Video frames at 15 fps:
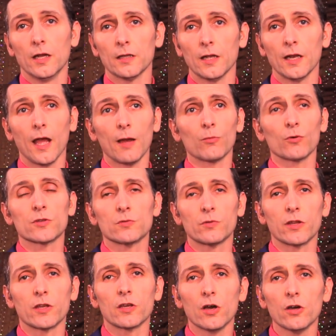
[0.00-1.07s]
getting amorous
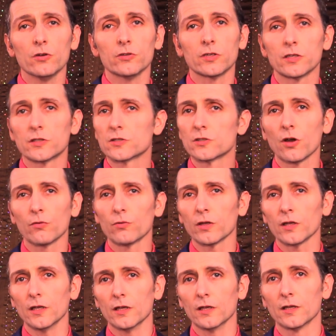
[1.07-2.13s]
with a goat. It's not
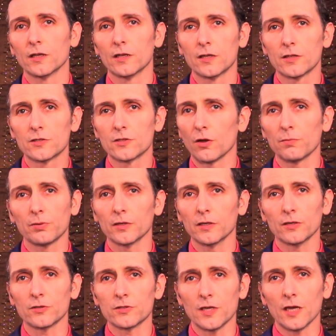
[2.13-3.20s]
really it's not
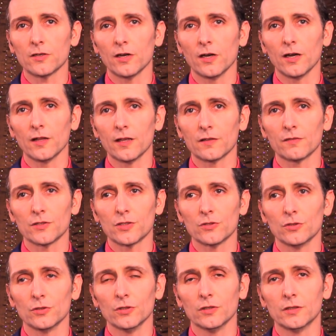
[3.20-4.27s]
political satire, that's for
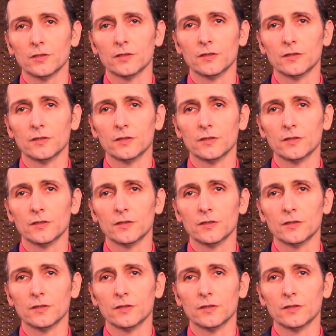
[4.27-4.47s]
sure.